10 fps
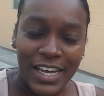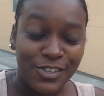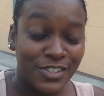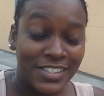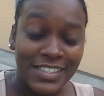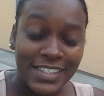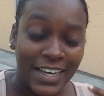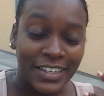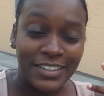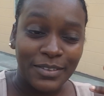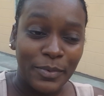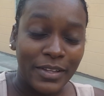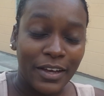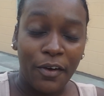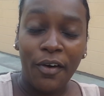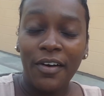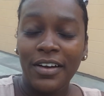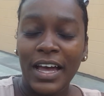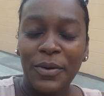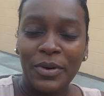I just decided to be like, oh,
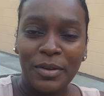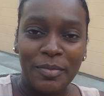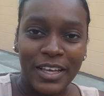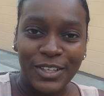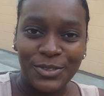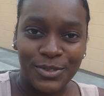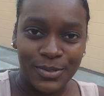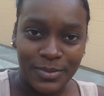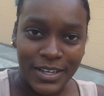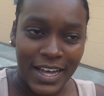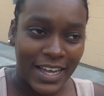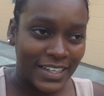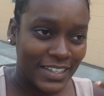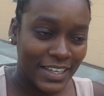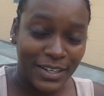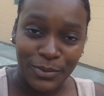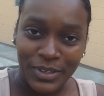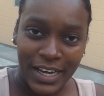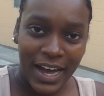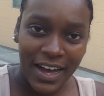I want to be a YouTuber, and here
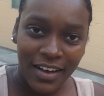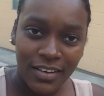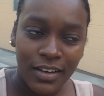we are.